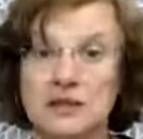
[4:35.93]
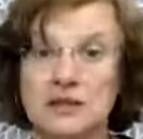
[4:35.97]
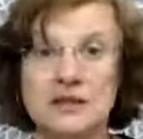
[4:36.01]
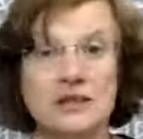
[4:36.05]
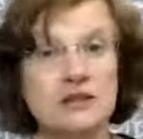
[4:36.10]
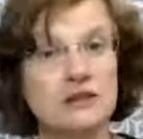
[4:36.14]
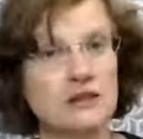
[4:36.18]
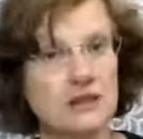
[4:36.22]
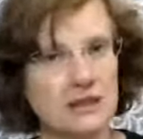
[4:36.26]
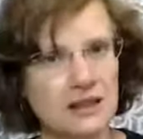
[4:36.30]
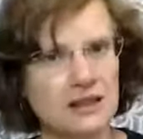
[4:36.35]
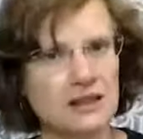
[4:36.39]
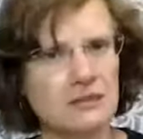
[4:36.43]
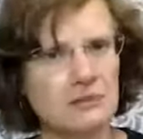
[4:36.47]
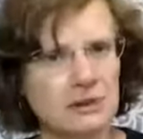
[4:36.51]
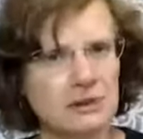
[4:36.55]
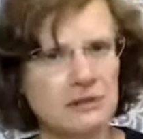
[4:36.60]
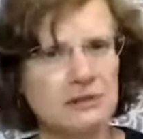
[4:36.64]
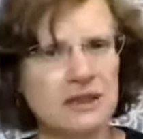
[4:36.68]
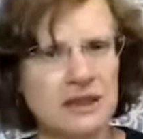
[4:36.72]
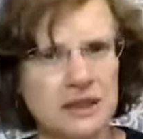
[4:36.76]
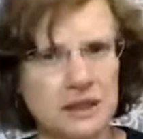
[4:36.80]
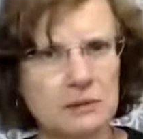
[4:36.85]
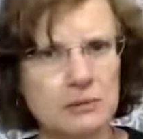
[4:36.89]
Can you tell I've been
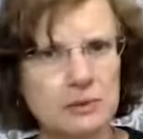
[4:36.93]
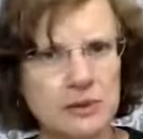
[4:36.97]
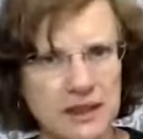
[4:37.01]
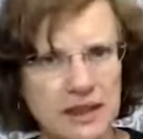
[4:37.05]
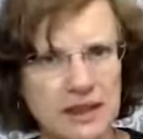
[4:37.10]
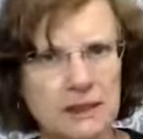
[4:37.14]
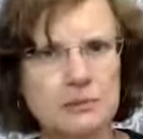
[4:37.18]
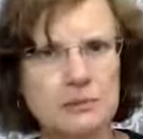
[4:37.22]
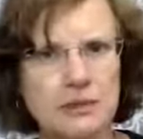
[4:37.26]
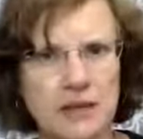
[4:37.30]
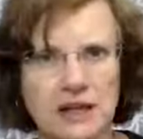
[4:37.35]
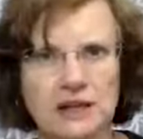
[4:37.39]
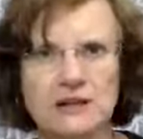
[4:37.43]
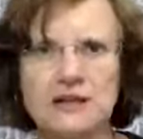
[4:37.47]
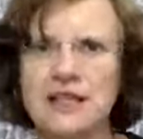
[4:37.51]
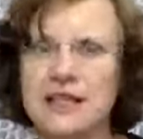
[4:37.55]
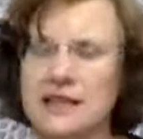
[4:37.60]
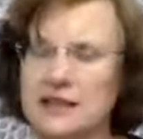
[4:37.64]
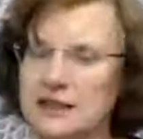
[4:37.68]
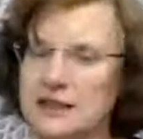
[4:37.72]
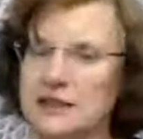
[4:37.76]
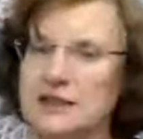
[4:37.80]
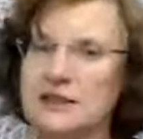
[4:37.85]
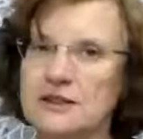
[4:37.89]
reading Brene Brown
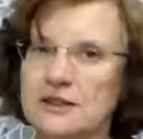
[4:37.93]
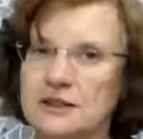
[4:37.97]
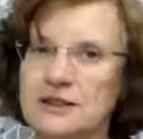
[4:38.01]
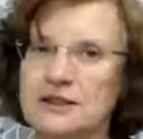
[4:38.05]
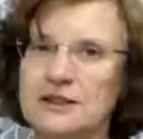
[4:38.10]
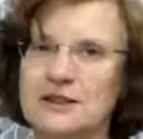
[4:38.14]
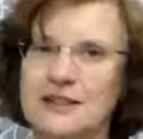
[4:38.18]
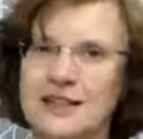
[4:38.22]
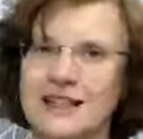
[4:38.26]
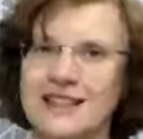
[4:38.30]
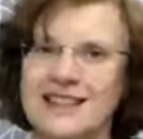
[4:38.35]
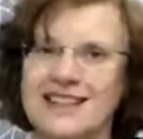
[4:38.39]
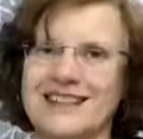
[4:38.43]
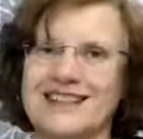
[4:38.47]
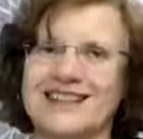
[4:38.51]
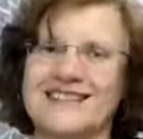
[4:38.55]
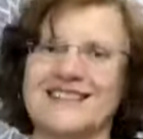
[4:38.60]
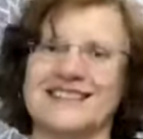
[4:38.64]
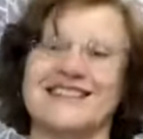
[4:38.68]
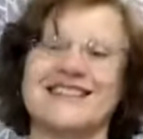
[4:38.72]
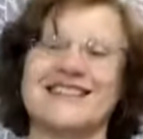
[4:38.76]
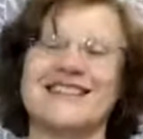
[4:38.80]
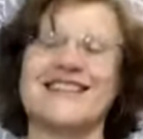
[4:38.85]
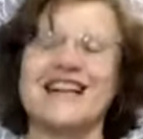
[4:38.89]
lately too?
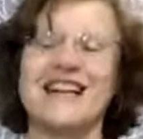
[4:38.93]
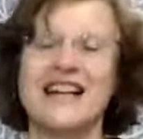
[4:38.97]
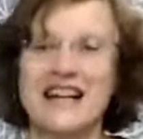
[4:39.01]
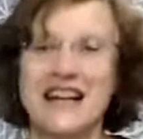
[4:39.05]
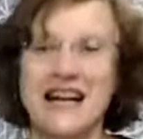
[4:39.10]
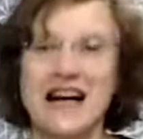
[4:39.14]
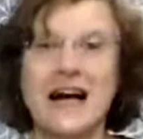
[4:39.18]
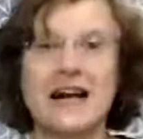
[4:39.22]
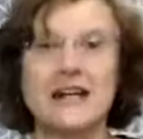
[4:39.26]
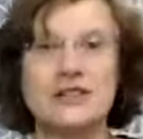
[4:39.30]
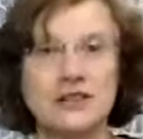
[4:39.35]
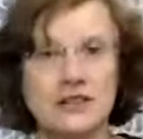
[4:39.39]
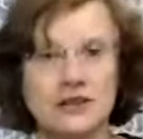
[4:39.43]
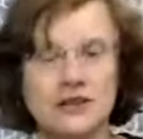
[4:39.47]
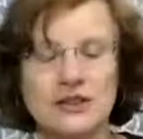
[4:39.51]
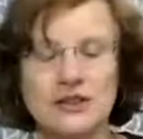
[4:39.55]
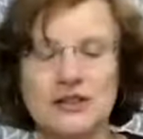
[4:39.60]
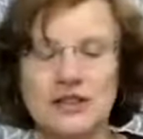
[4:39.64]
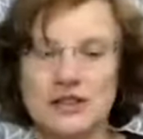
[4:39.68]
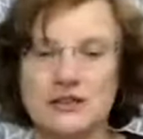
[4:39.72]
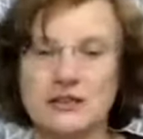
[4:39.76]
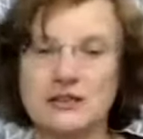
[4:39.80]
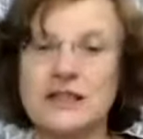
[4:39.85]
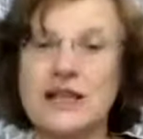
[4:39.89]
I should do
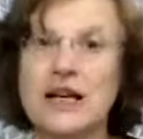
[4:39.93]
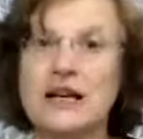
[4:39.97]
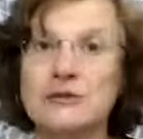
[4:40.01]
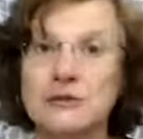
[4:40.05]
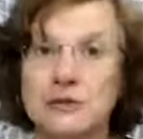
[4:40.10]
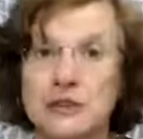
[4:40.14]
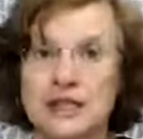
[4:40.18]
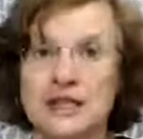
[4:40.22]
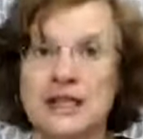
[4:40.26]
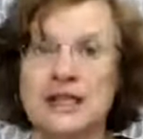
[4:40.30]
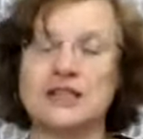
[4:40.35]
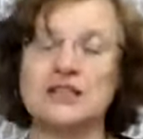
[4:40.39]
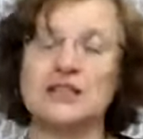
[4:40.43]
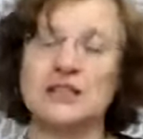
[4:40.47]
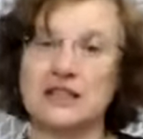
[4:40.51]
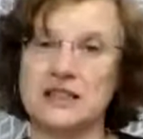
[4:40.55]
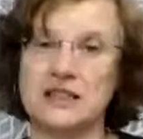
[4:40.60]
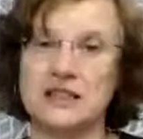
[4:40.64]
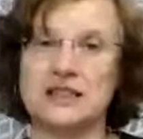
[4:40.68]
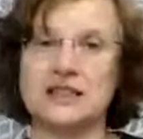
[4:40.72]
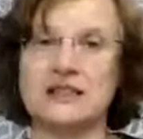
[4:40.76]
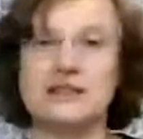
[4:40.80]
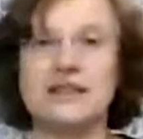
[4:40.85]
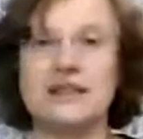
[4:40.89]
another live where I
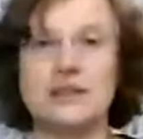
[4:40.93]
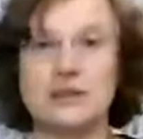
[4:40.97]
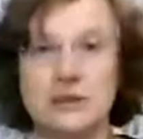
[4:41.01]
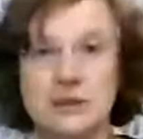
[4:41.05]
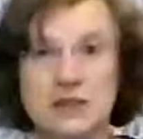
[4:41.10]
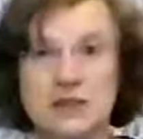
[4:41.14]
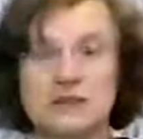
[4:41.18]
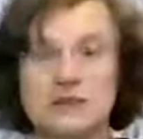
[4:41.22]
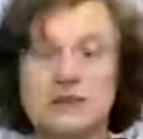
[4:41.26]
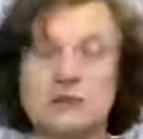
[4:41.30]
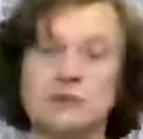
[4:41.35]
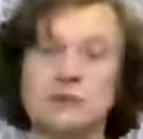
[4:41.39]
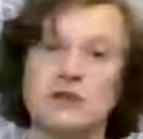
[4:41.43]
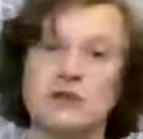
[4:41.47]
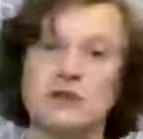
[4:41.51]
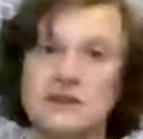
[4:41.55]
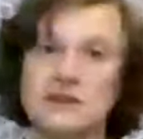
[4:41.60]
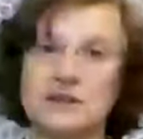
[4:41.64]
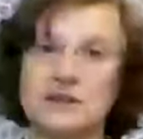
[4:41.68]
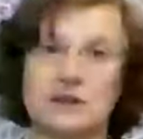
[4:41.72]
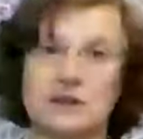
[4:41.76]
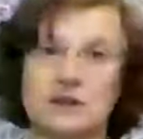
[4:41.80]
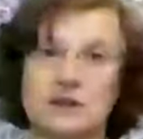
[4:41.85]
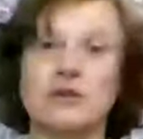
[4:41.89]
actually take one of her books
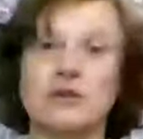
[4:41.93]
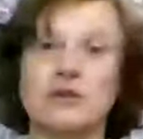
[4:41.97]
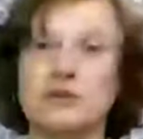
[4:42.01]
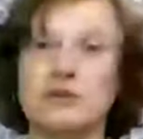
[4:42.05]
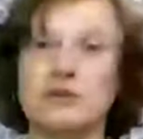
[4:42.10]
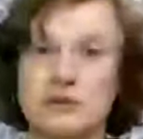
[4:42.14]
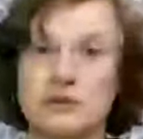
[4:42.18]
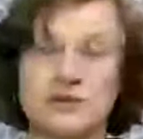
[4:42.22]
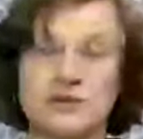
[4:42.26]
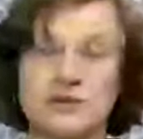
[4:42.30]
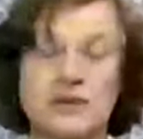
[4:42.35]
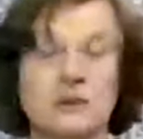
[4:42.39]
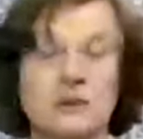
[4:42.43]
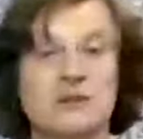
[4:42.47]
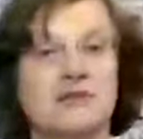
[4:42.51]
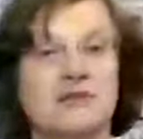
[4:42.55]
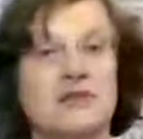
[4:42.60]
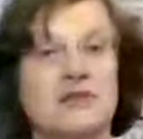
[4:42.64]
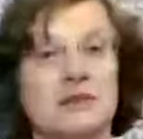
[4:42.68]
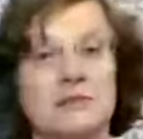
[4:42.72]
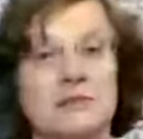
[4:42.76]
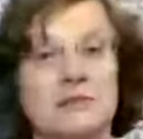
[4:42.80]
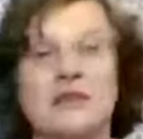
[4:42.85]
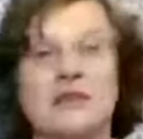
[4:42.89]
and go through some of
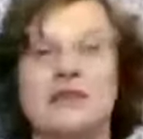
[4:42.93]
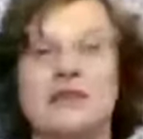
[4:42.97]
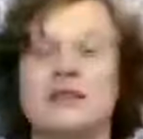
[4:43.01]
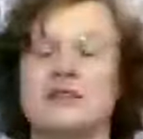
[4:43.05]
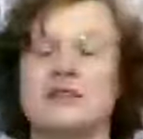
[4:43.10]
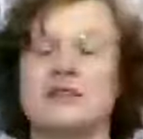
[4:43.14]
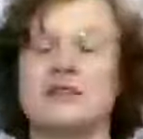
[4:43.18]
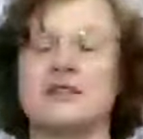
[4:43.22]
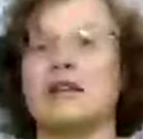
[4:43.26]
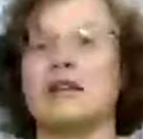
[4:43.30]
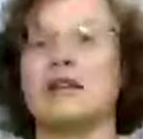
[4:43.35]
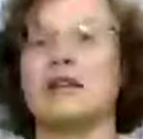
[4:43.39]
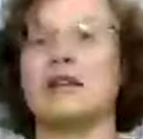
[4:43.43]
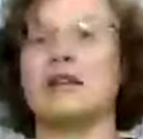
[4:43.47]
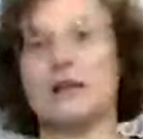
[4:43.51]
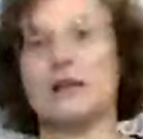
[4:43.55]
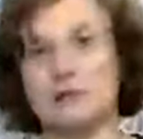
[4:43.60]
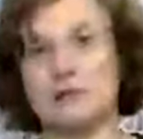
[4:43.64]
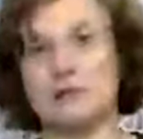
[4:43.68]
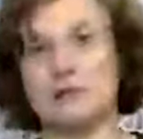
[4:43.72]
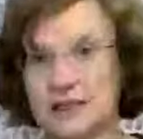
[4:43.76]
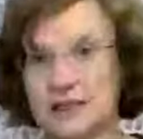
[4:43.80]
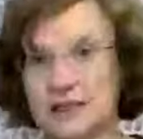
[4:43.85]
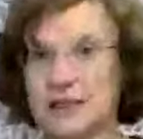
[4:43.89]
it, because I
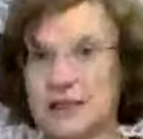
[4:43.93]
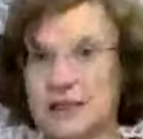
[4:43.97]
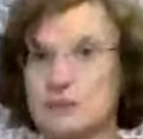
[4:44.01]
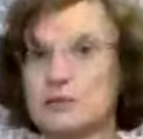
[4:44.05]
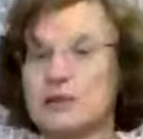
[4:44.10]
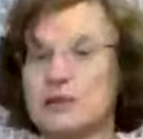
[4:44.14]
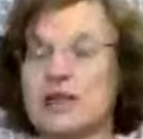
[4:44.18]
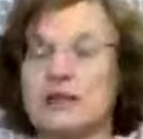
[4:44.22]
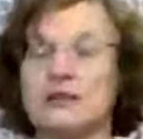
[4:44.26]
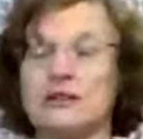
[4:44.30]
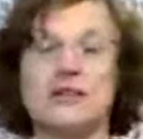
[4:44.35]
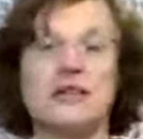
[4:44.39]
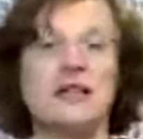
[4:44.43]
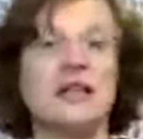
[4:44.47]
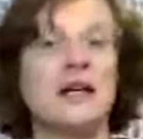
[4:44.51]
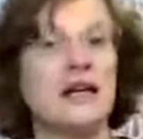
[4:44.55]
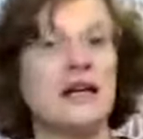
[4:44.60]
love Brene Brown.